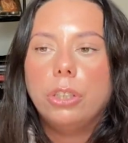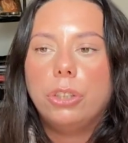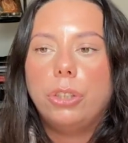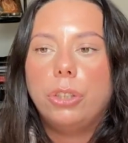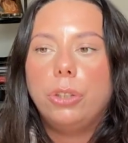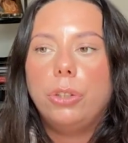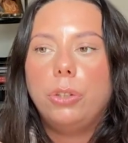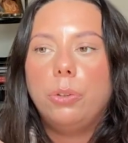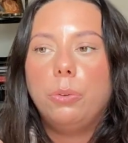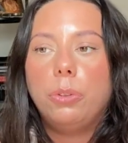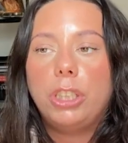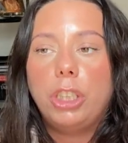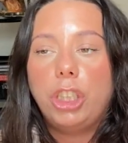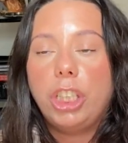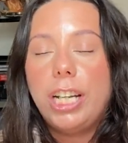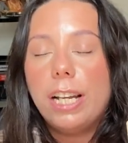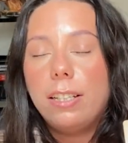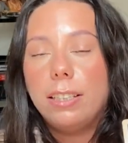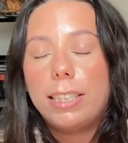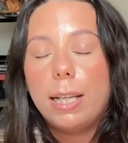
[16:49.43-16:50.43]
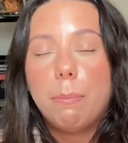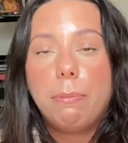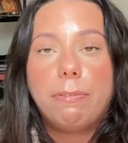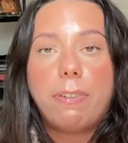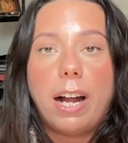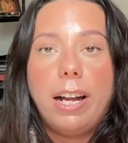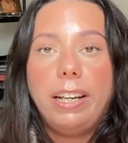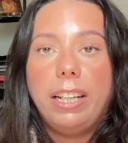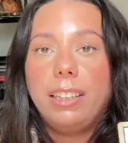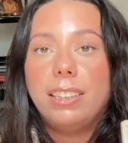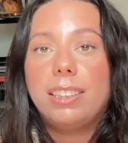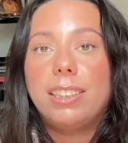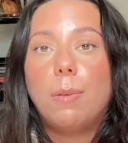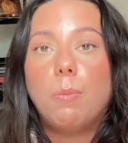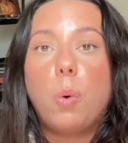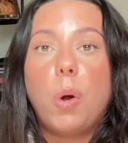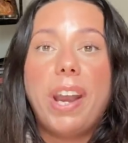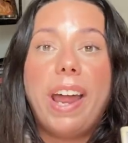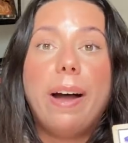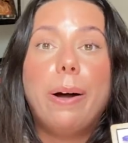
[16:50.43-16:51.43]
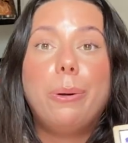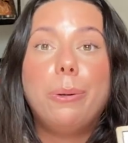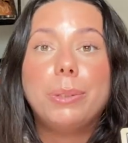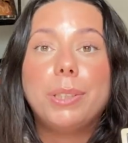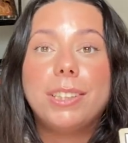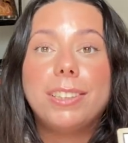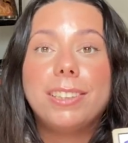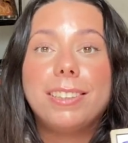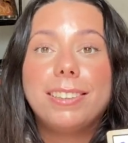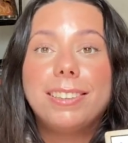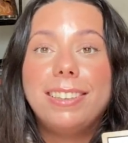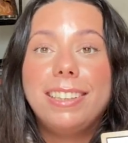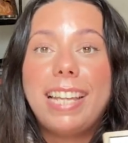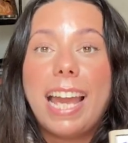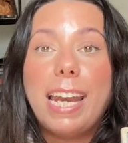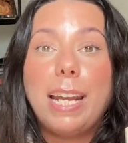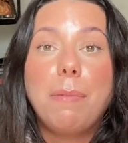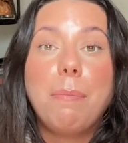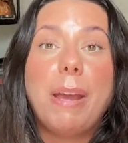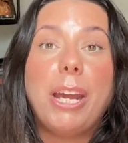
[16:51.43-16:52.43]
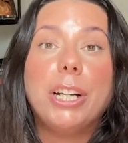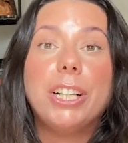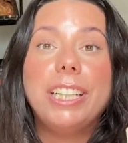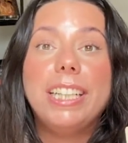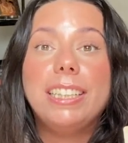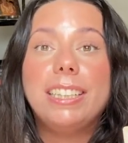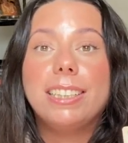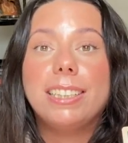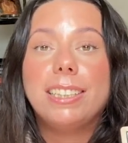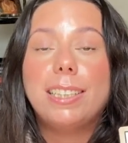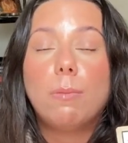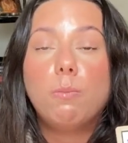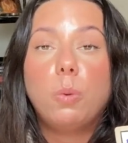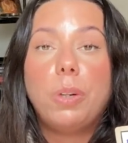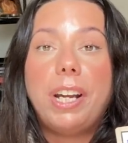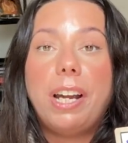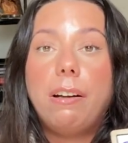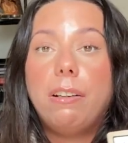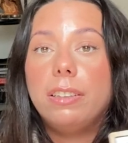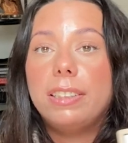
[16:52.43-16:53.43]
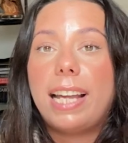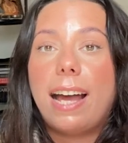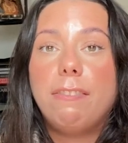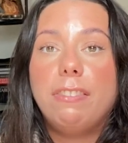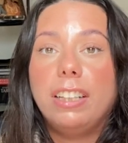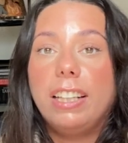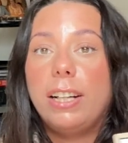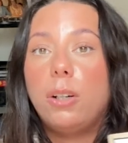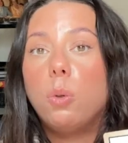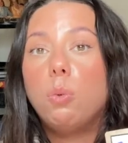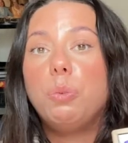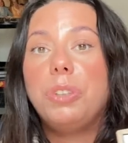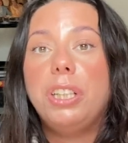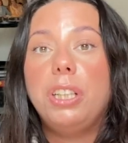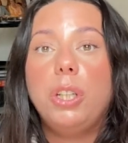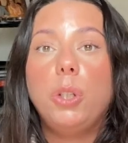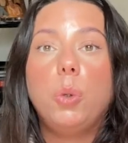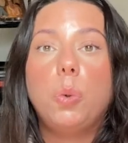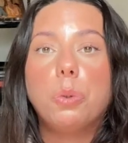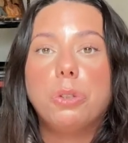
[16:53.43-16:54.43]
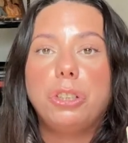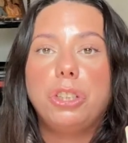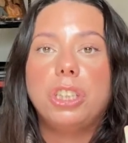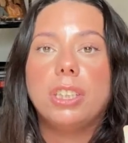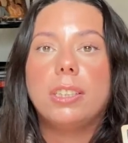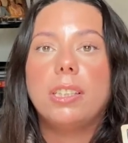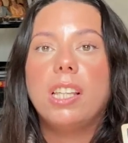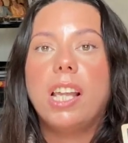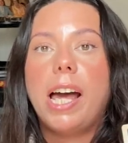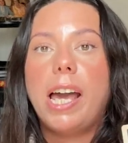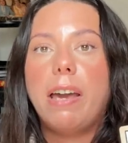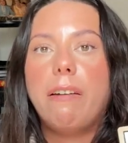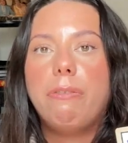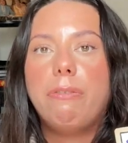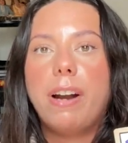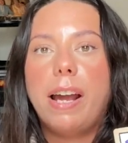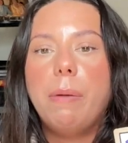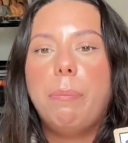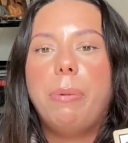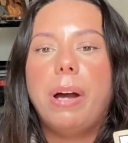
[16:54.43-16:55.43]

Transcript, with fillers: To she ends up finding someone else, getting married to someone else, having like a really gorgeous life, right?